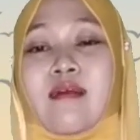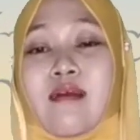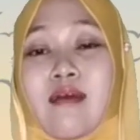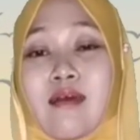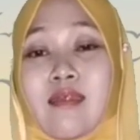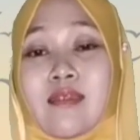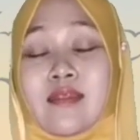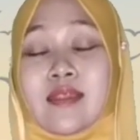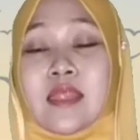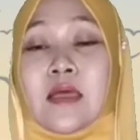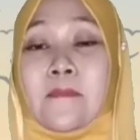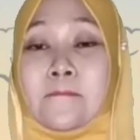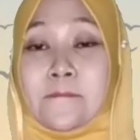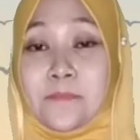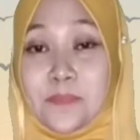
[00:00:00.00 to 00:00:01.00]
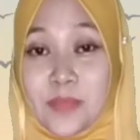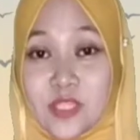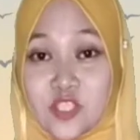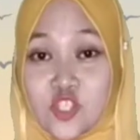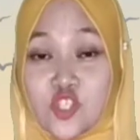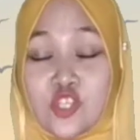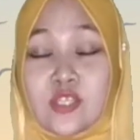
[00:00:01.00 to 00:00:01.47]
are
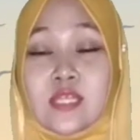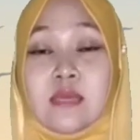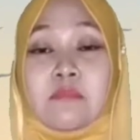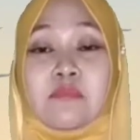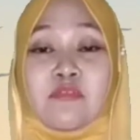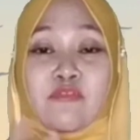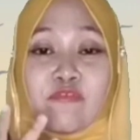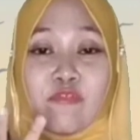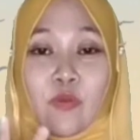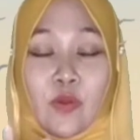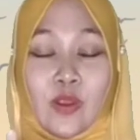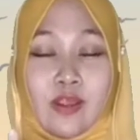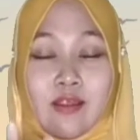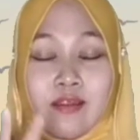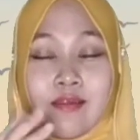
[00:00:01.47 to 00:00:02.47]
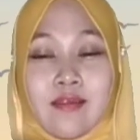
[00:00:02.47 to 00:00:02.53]
picture number 4,